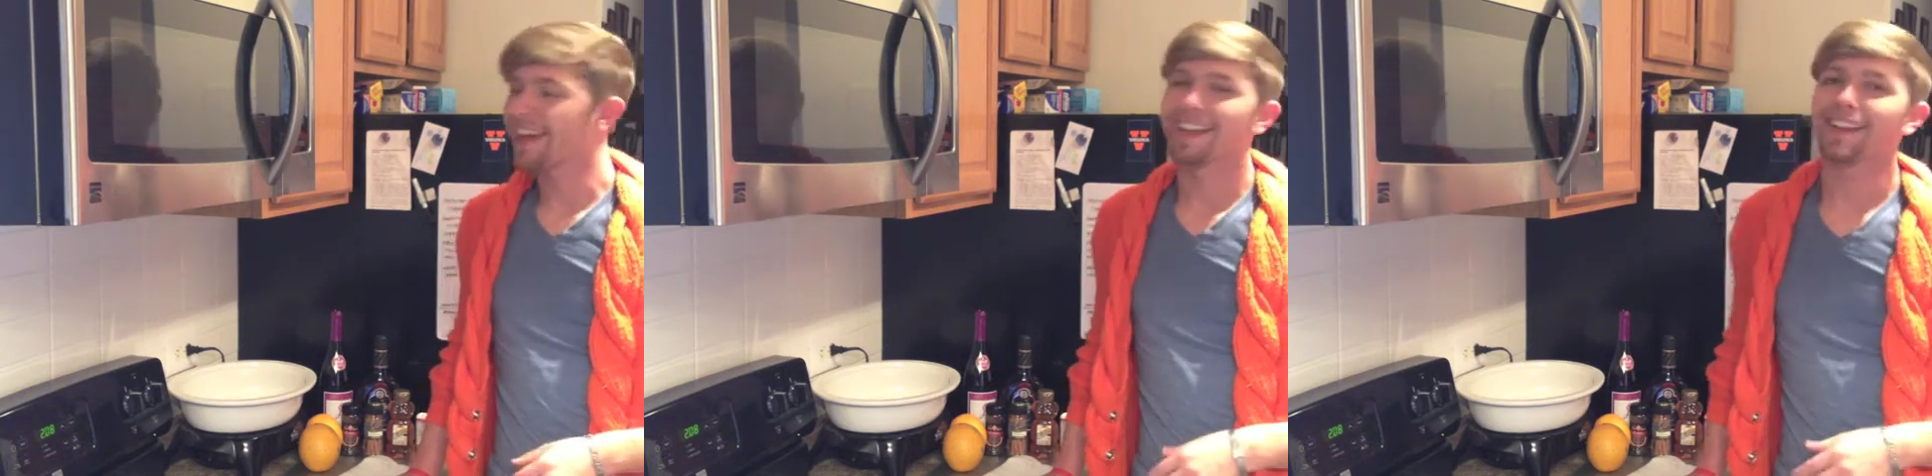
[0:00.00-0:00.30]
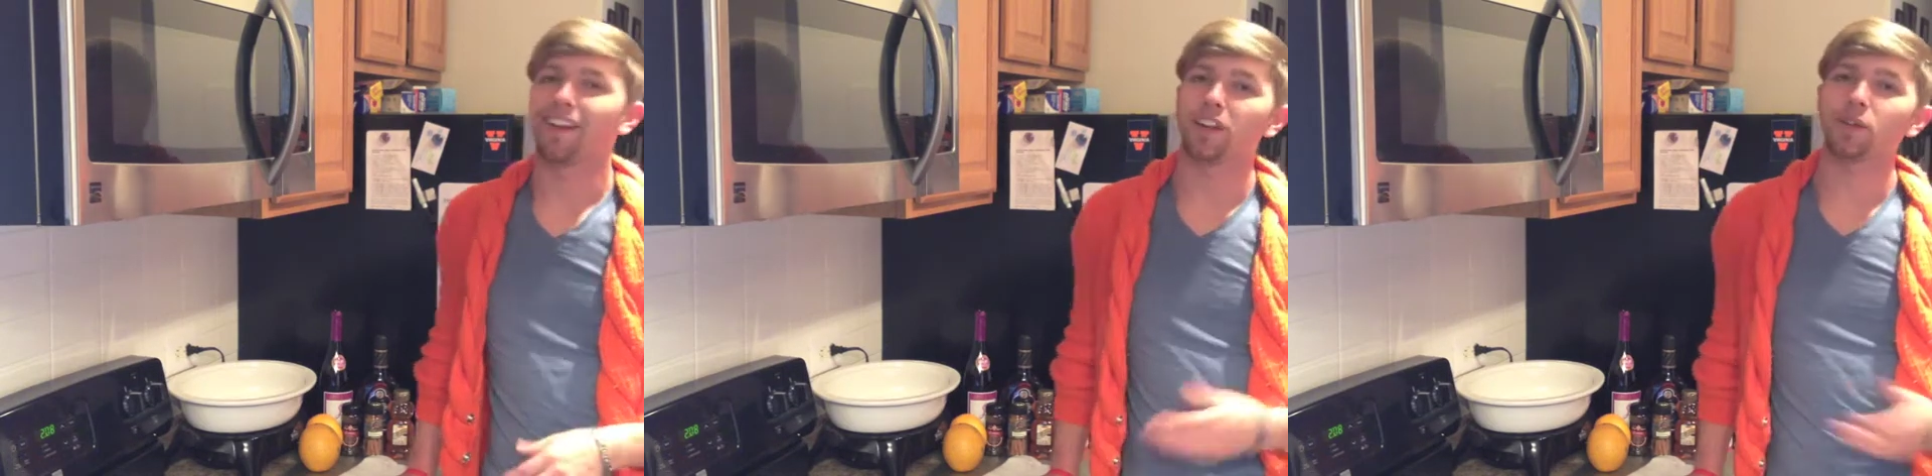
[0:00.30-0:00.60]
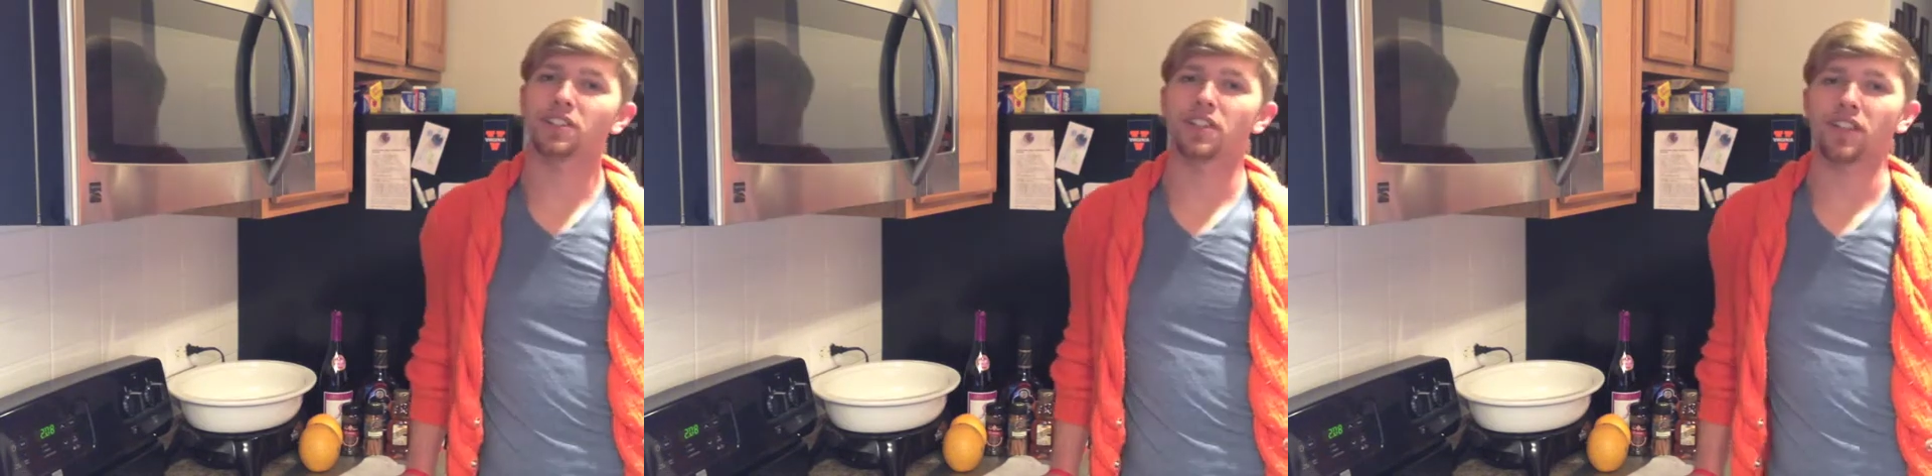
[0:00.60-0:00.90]
Now I know
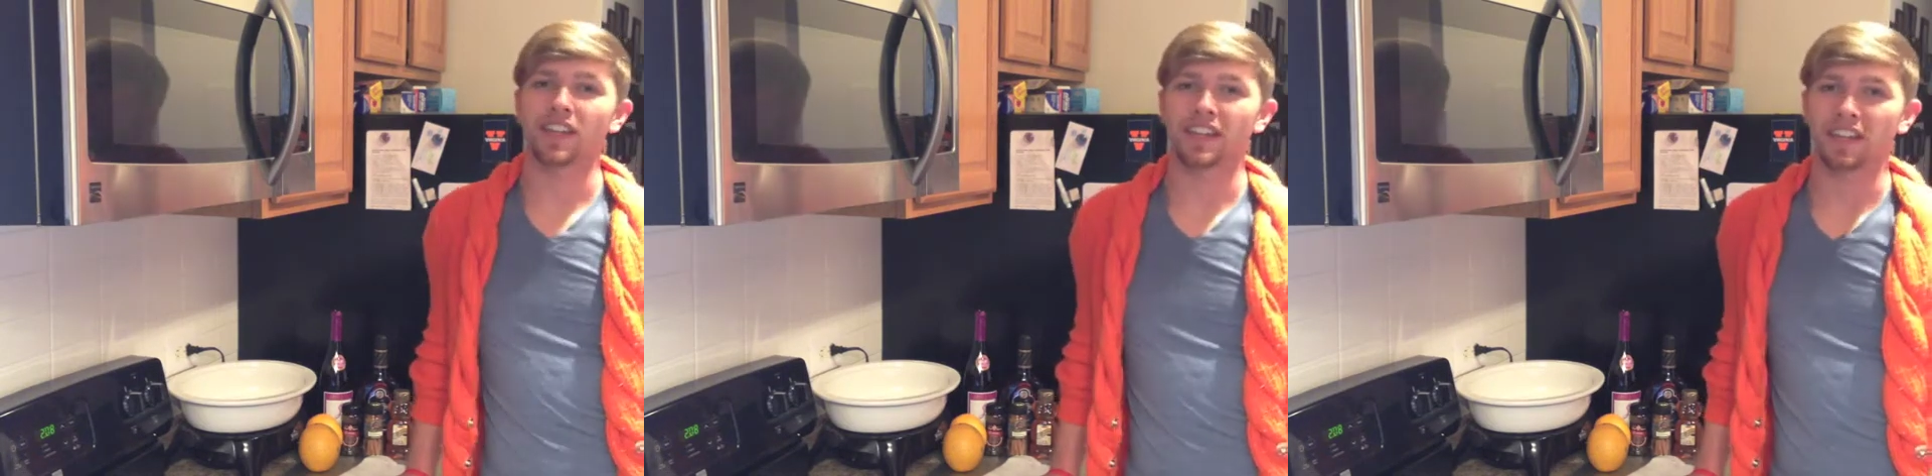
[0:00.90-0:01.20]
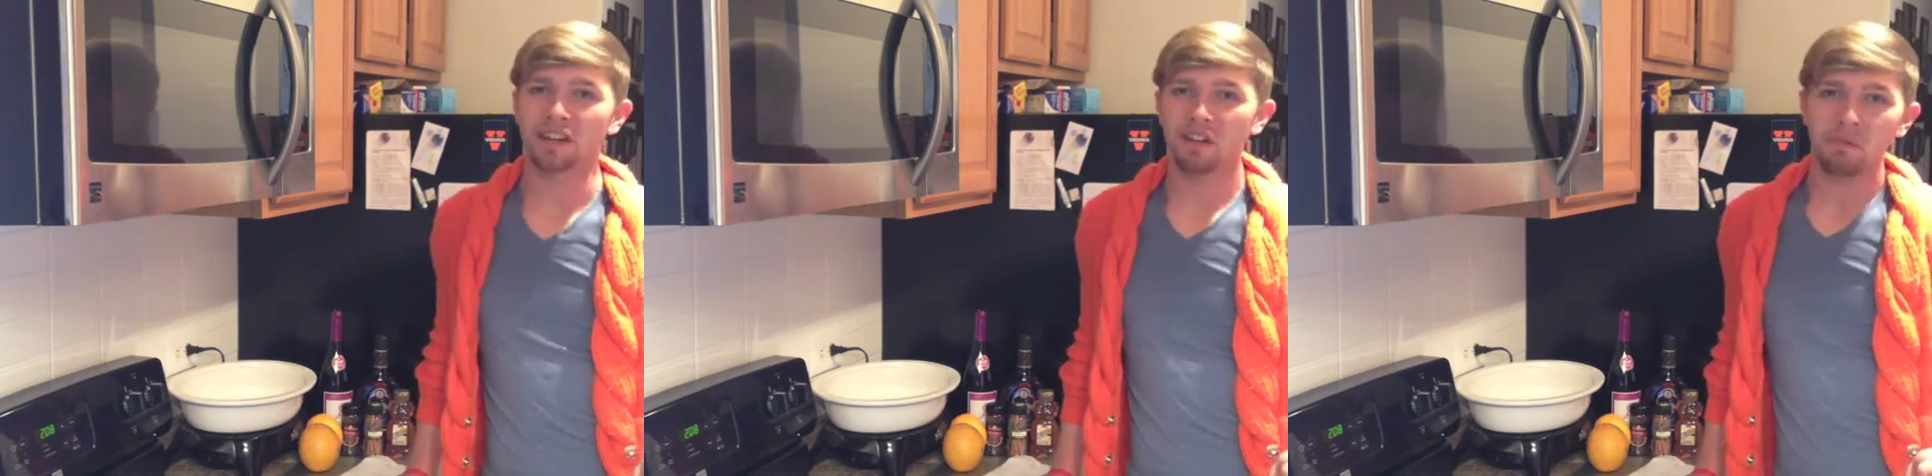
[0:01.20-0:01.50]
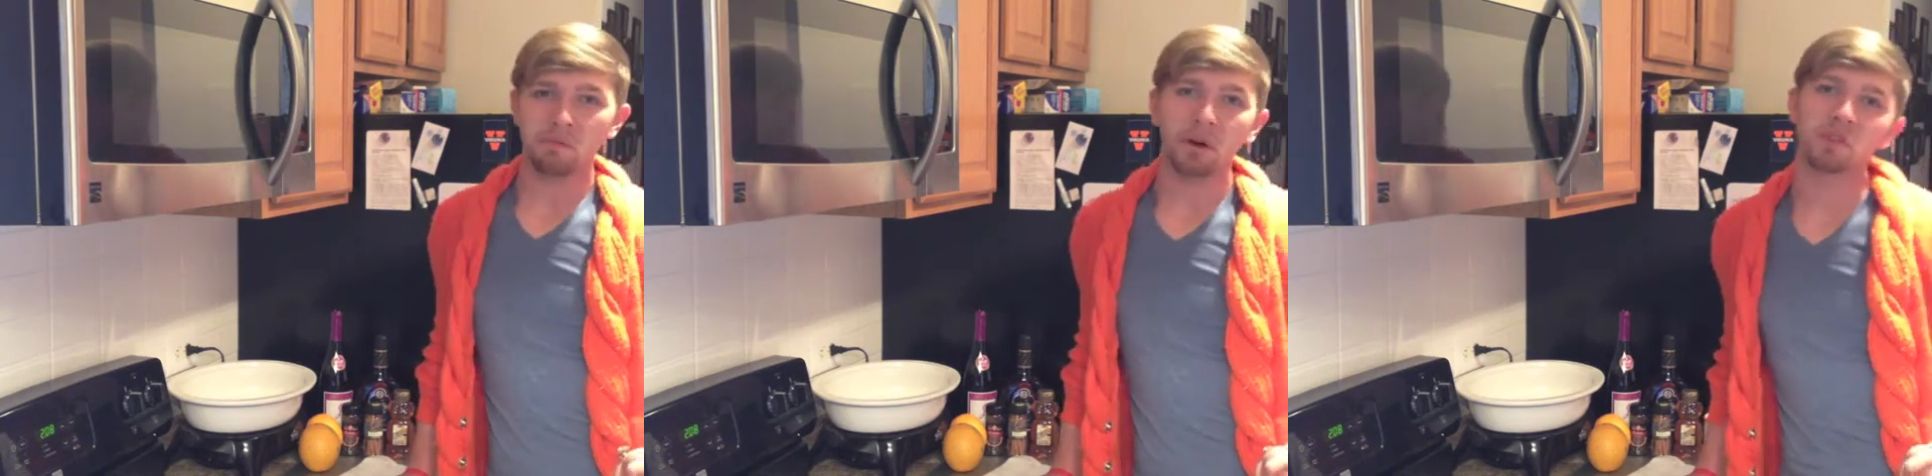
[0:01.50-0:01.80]
what you're thinking,
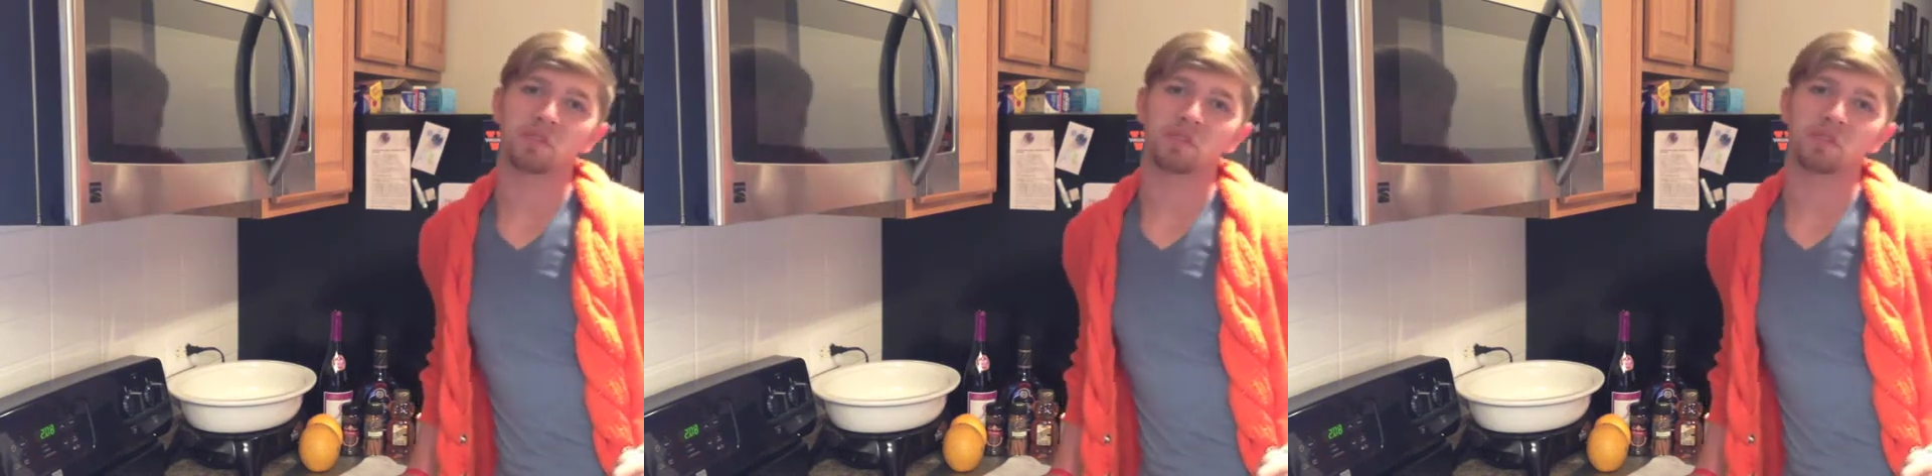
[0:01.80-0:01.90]
mulled